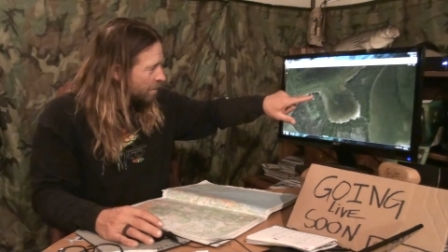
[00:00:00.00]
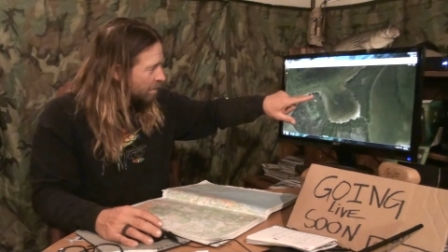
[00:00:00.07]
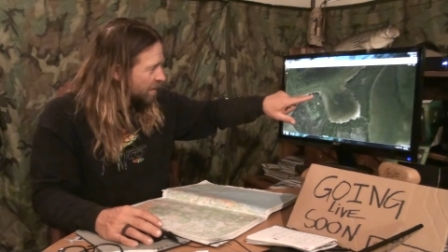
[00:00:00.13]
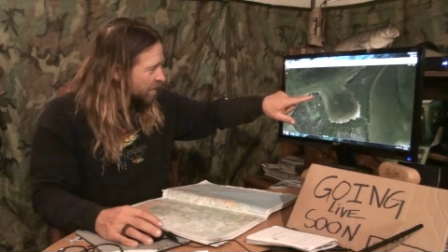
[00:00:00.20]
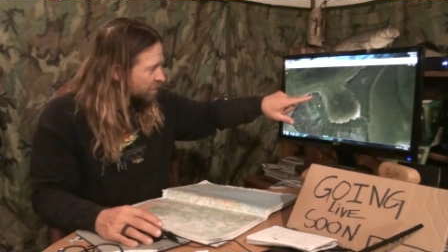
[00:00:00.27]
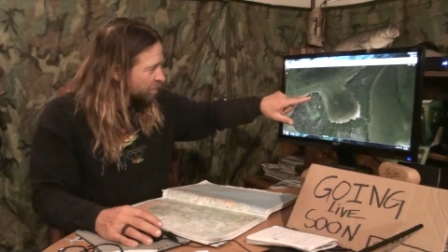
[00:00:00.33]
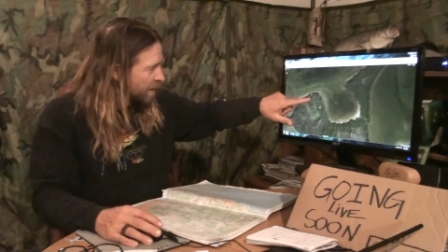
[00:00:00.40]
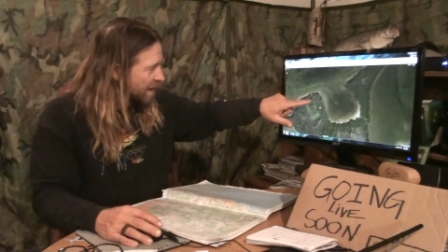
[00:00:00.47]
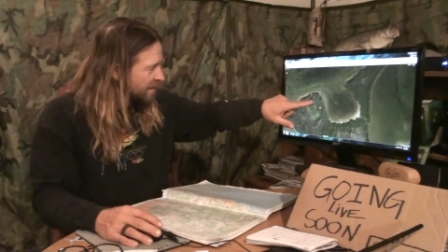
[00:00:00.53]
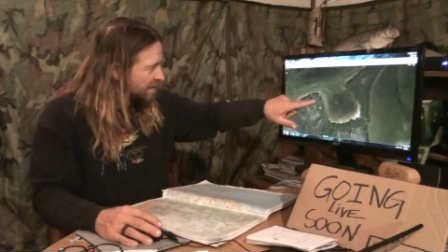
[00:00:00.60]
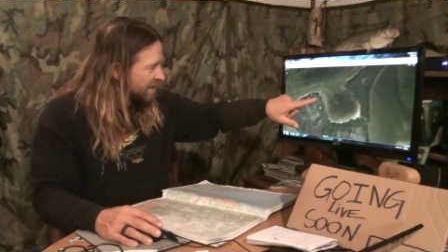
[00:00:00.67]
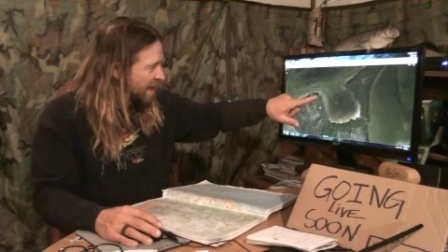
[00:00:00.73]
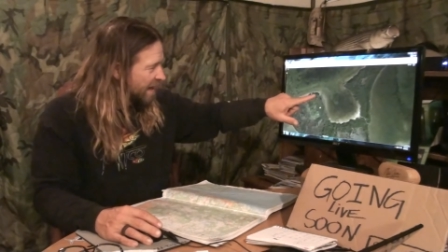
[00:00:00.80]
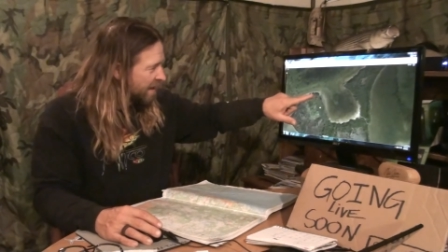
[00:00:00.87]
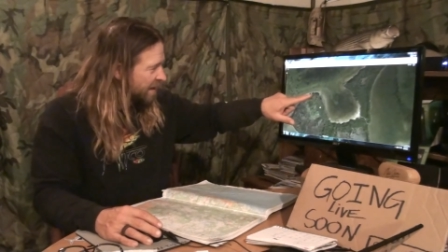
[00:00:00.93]
but it's right
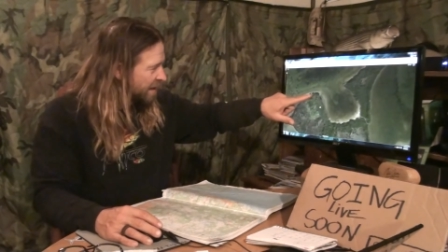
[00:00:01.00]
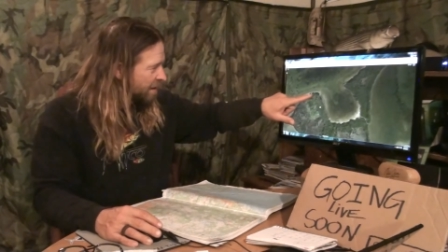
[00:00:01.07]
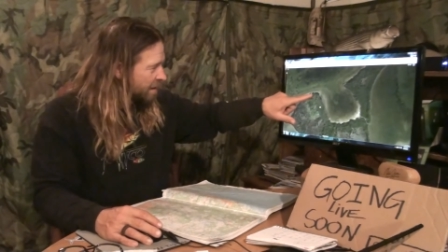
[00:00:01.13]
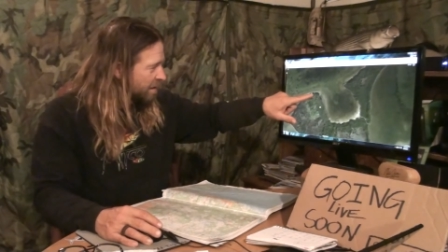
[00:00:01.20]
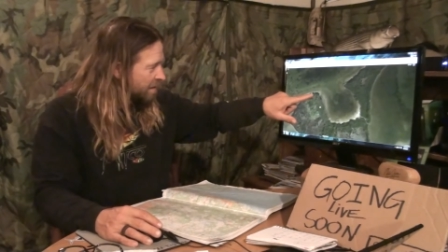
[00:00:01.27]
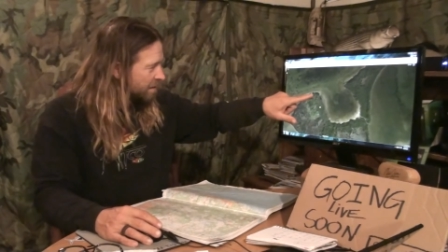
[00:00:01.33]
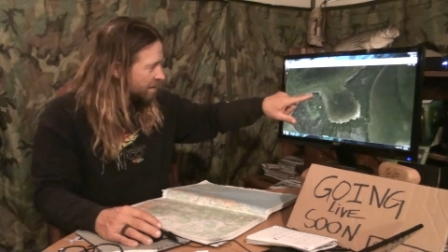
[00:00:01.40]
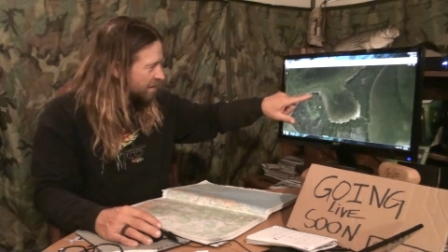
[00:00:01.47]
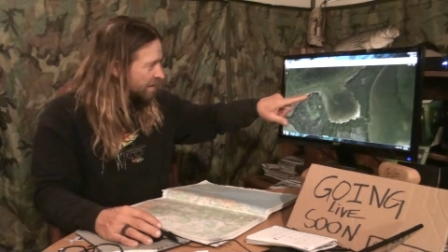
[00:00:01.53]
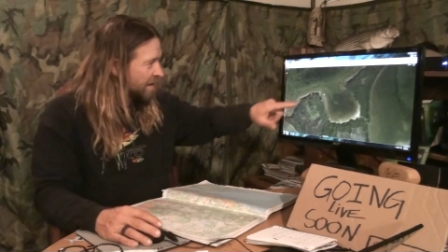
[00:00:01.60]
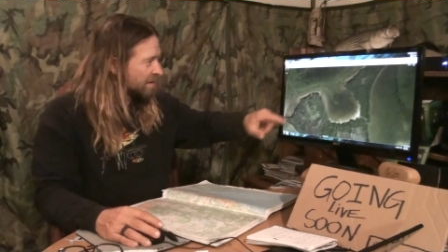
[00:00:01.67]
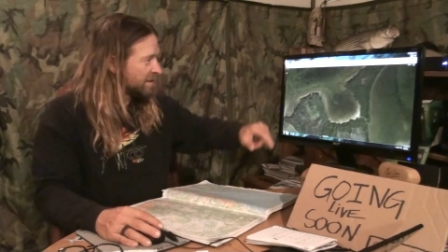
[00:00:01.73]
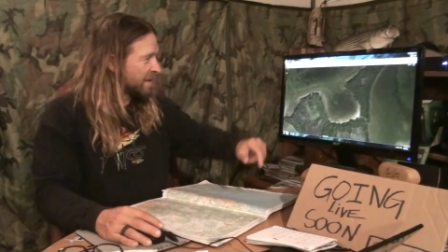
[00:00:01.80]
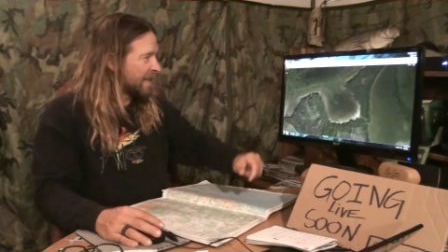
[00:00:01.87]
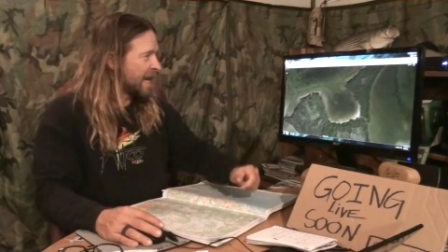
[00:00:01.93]
inside here.
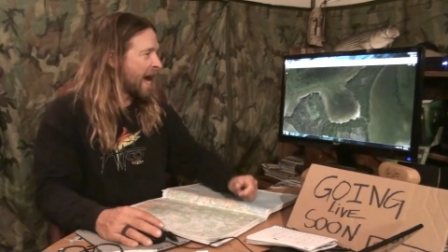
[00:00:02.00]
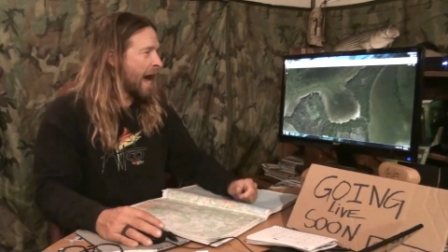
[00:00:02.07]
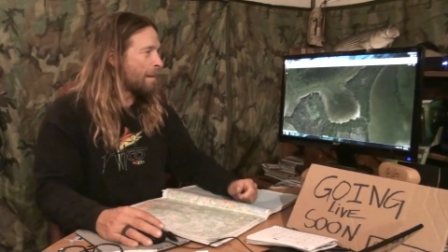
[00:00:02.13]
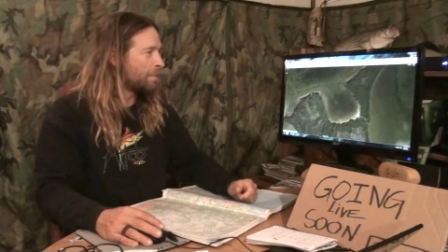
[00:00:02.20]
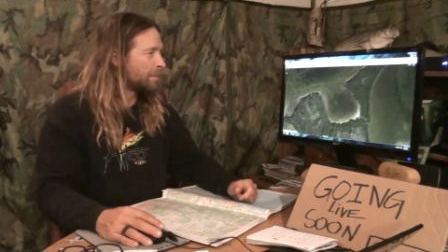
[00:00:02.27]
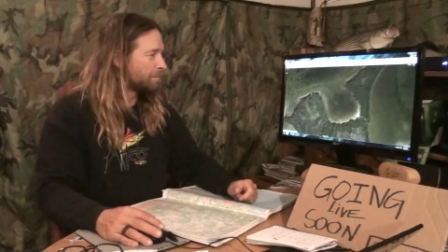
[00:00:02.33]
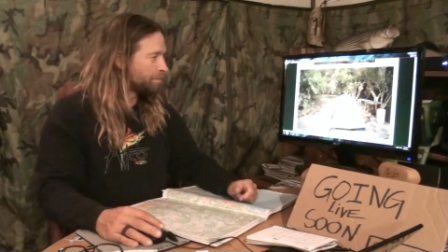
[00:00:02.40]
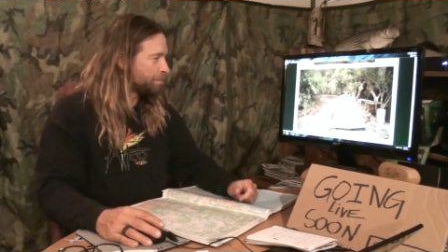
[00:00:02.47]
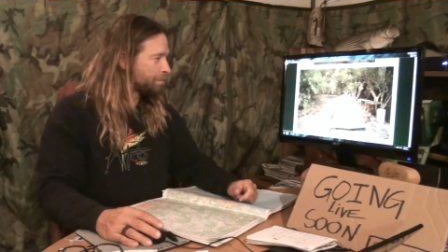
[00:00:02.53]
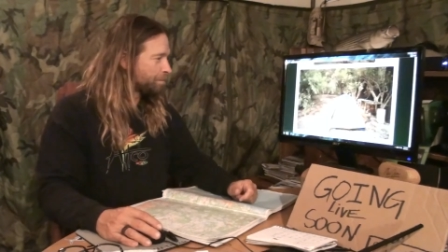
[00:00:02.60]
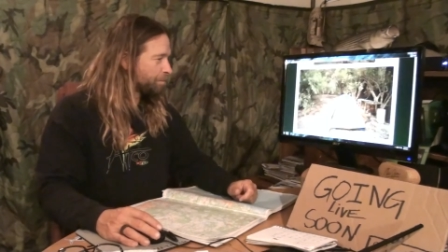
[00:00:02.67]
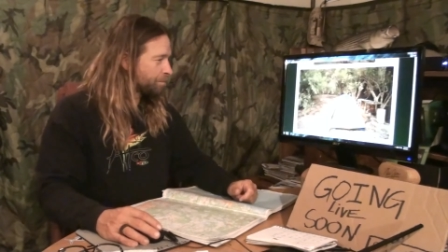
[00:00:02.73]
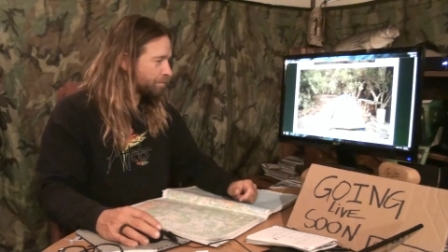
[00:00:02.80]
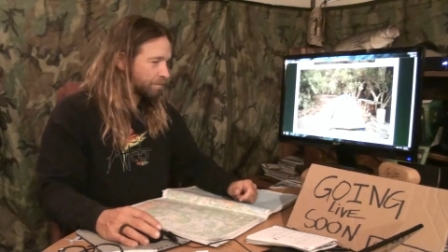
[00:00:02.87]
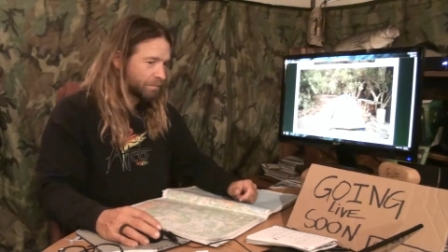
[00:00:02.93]
There's the gap.
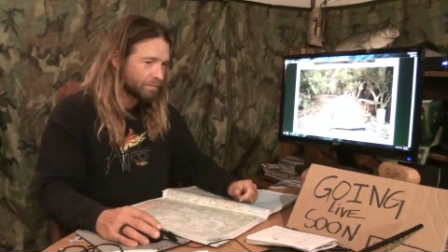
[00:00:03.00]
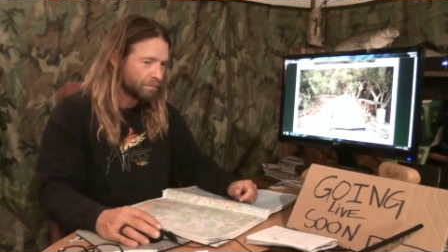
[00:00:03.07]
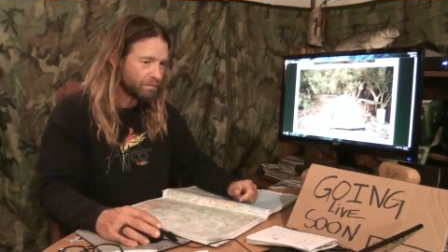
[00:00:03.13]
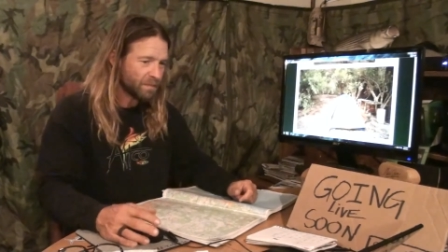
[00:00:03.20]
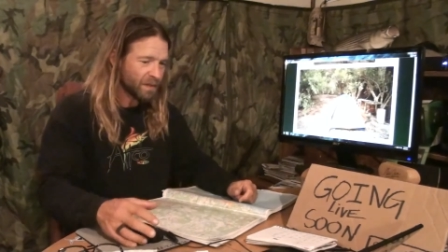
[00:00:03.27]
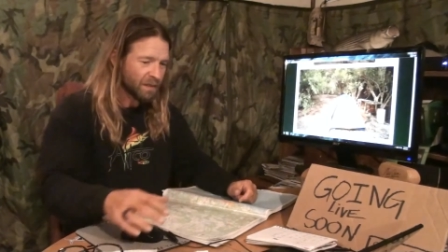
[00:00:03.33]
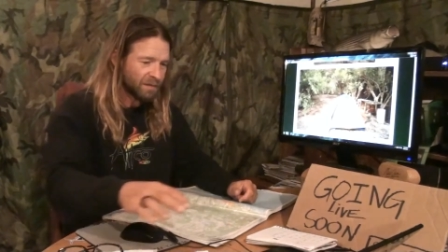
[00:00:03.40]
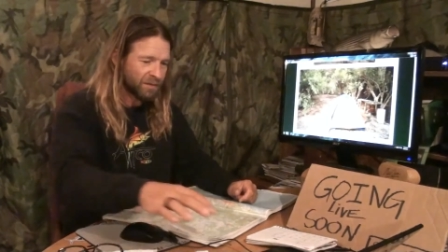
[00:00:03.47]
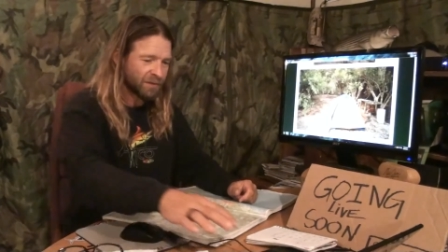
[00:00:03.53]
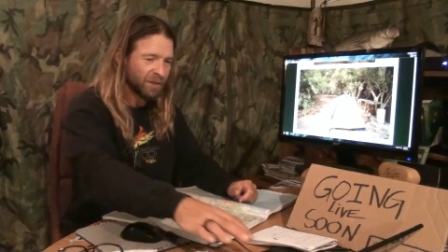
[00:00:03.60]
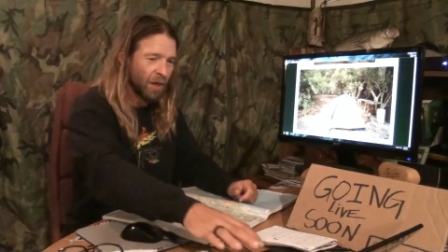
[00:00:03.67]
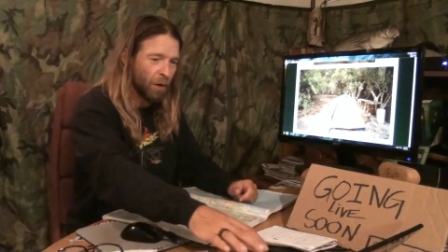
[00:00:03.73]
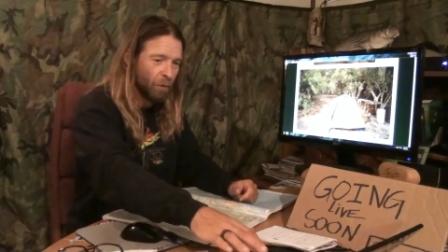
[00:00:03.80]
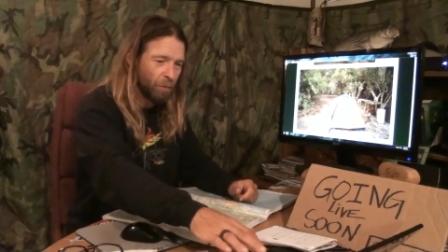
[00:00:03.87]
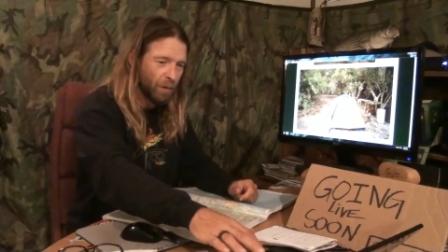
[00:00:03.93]

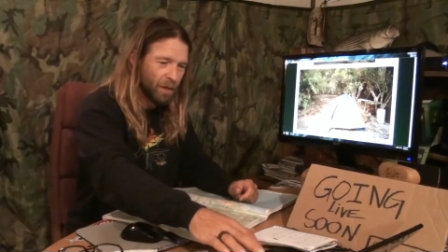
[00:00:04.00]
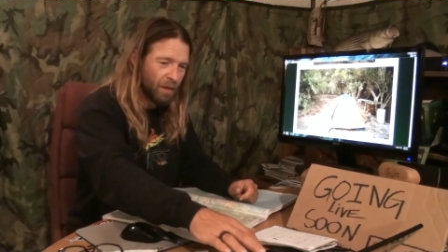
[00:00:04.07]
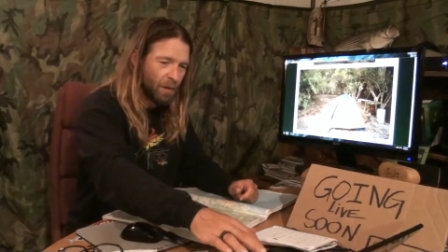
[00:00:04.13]
So,